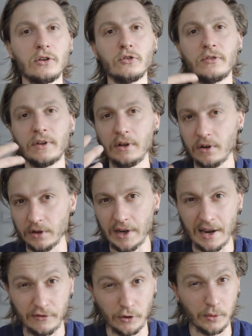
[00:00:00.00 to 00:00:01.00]
you're still
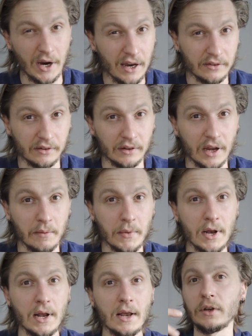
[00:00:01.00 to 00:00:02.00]
gonna have some gas in them.
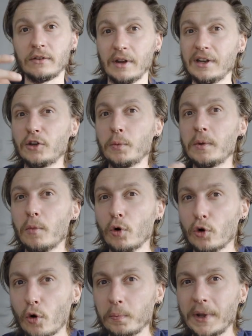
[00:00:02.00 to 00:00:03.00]
It's a little bit more
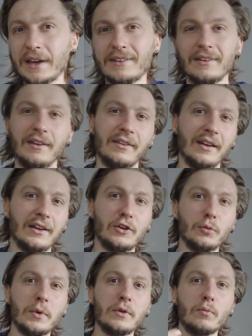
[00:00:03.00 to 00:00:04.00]
complex, it's a
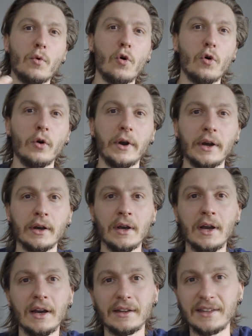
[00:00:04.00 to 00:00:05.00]
little bit more
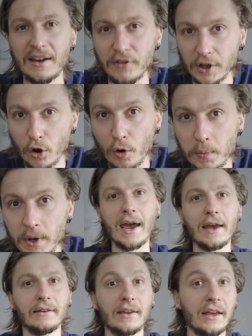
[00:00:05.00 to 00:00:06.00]
developed,
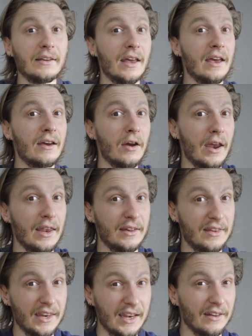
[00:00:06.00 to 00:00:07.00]
and then the
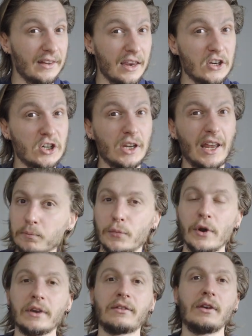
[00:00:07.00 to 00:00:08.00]
decantation
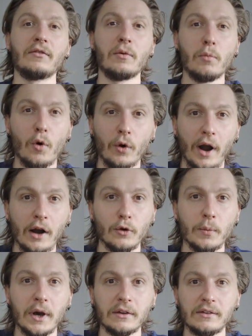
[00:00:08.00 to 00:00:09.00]
brings even more
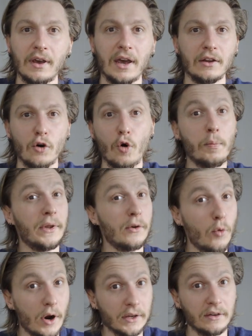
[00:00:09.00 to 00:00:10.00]
aromas and open
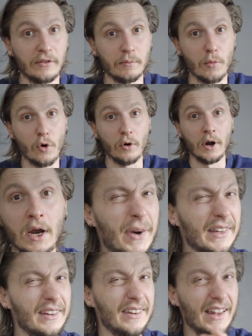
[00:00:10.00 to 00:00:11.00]
the wine even more.
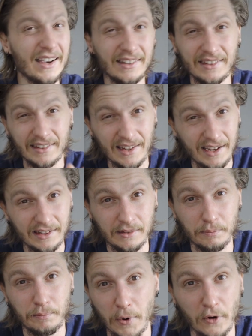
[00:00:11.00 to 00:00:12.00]
But in
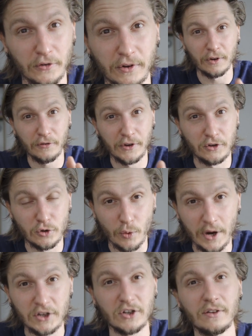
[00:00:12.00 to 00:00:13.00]
99% of
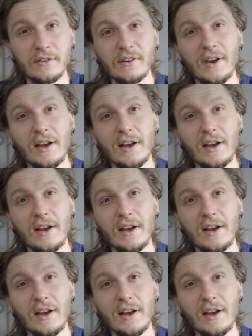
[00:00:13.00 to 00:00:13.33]
situations,